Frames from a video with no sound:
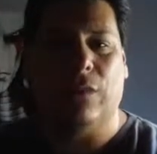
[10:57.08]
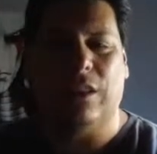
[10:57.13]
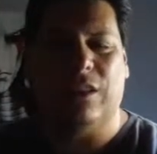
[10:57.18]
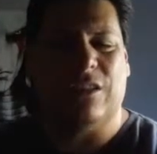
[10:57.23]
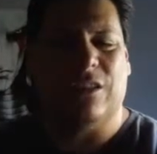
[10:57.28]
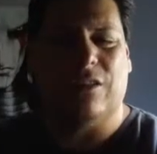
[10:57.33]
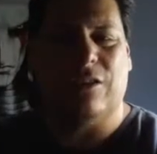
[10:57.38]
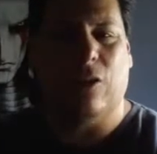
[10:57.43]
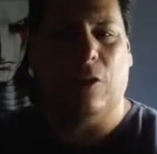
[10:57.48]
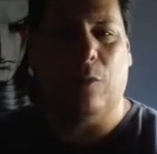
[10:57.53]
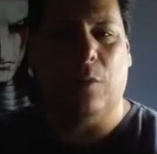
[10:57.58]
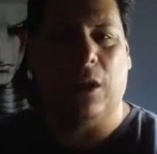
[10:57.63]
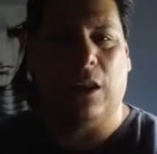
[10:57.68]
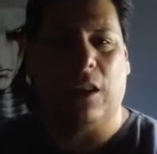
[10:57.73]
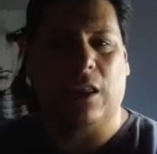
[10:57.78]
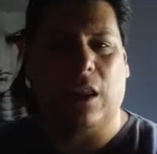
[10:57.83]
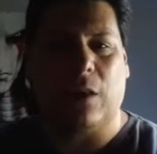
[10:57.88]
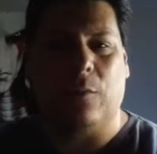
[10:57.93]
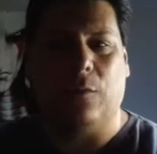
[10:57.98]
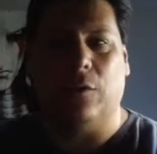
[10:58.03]
It's stupid
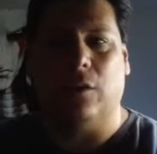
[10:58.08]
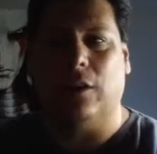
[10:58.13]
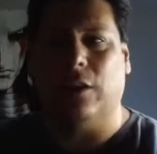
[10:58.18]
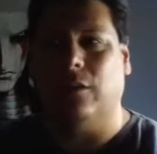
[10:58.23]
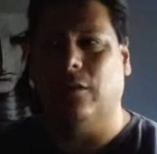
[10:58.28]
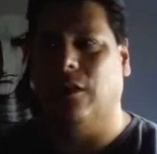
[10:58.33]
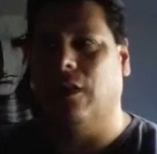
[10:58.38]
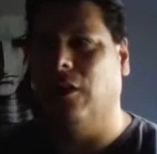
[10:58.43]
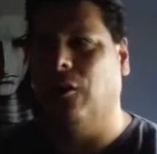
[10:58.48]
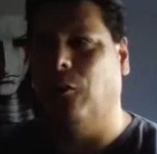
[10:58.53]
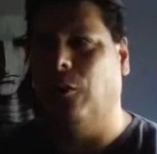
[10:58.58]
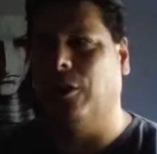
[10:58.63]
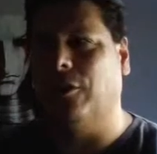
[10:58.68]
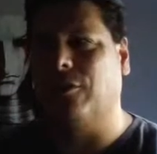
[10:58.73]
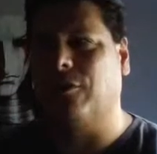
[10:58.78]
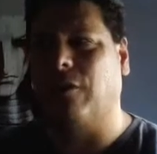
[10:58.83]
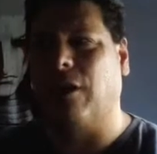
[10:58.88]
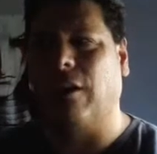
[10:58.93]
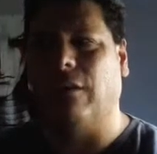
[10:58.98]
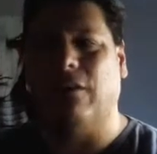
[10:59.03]
at that point. Oh, well,
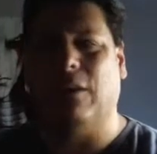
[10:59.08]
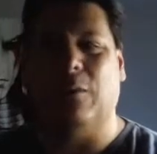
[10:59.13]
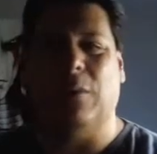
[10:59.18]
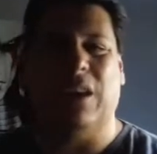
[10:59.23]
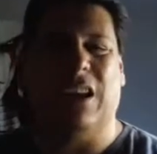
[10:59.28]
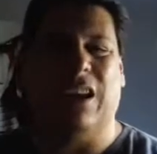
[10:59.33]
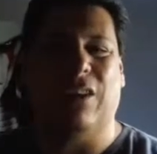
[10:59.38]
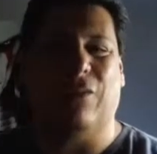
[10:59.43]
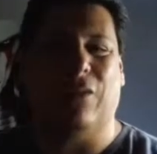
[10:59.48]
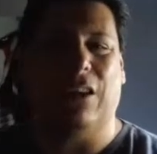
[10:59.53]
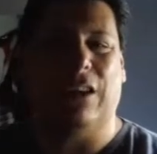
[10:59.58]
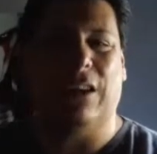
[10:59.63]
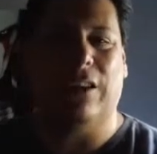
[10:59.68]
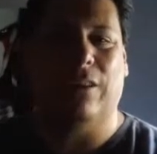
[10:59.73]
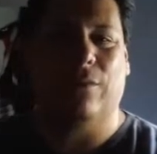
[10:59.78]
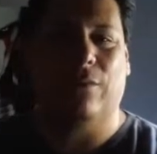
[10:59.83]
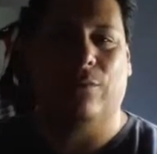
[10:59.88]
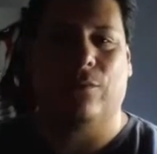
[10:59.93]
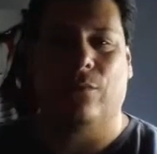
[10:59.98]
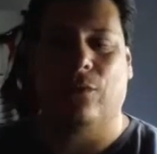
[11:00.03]
there's gravity, but not really.
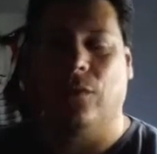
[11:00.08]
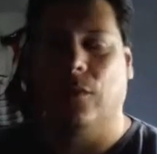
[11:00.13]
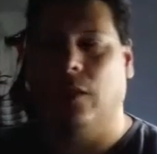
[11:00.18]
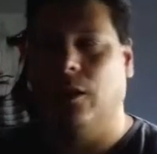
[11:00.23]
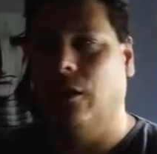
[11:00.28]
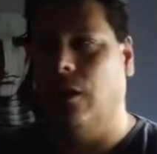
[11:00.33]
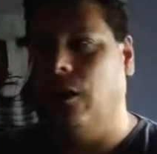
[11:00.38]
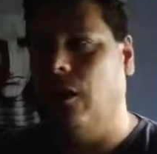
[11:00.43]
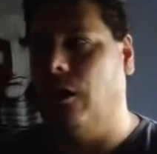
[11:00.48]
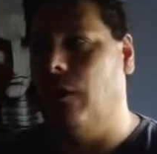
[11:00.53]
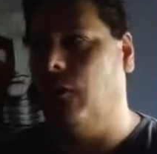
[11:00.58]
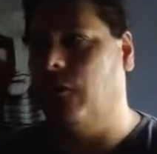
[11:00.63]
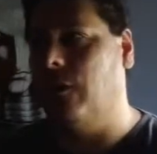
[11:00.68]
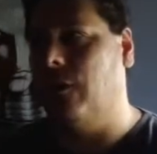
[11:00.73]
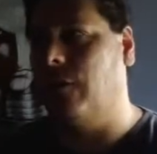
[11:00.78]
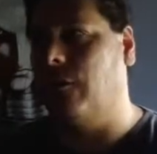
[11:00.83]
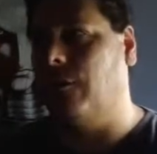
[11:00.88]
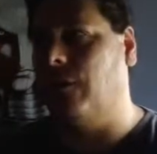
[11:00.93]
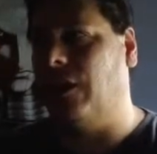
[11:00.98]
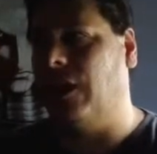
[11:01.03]
Oh,
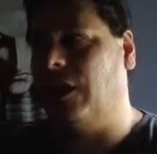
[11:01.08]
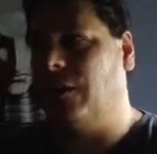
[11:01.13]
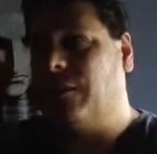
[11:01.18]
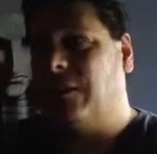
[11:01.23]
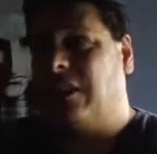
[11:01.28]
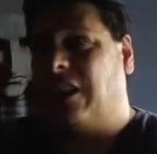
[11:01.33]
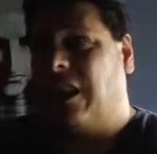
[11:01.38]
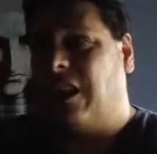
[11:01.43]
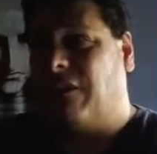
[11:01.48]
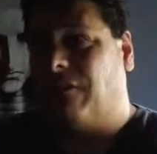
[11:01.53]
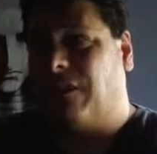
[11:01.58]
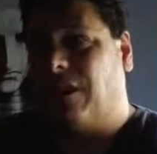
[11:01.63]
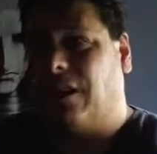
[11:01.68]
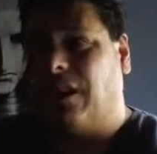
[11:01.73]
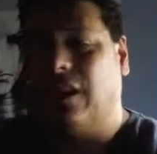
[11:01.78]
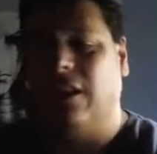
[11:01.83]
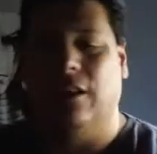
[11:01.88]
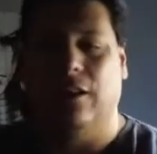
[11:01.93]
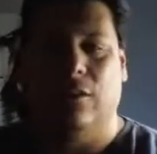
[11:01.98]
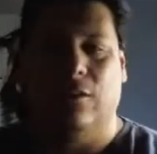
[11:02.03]
well, you can fly, but you can't
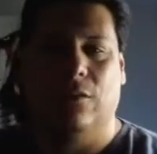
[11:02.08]
fly.